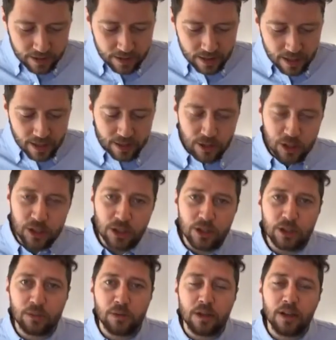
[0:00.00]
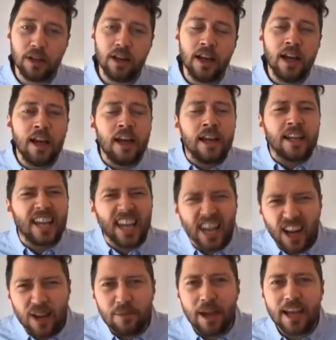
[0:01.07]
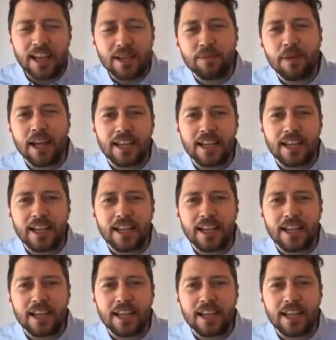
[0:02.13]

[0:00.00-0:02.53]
Their concerns were, can I make